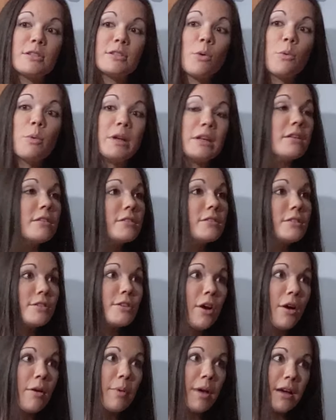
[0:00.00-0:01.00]
So when
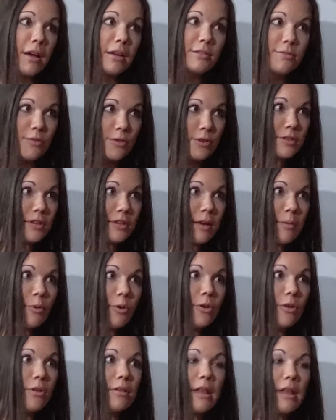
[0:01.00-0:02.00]
Starbucks, for
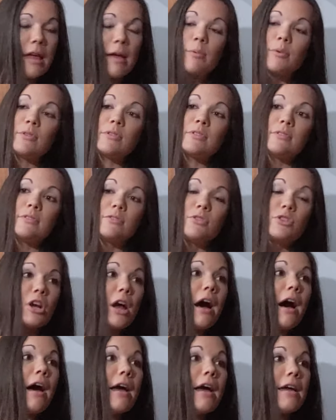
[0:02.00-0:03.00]
example, labels
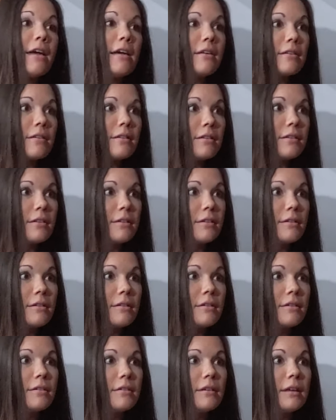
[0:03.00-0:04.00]
chai,
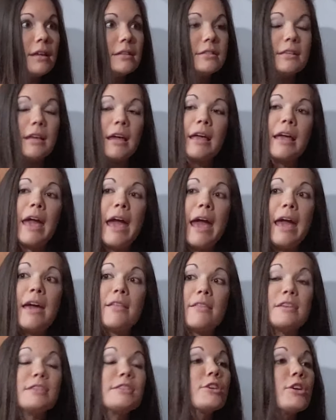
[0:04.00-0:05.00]
it's saying,
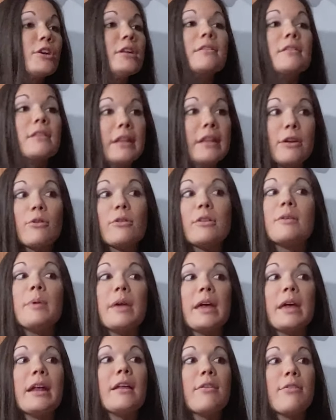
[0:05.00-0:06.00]
hey, this could literally
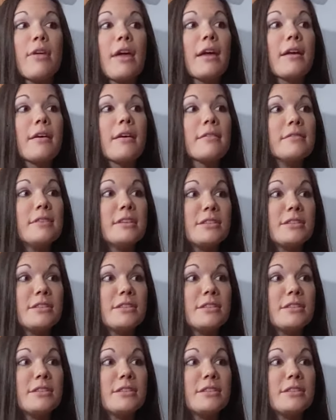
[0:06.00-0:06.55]
be anything.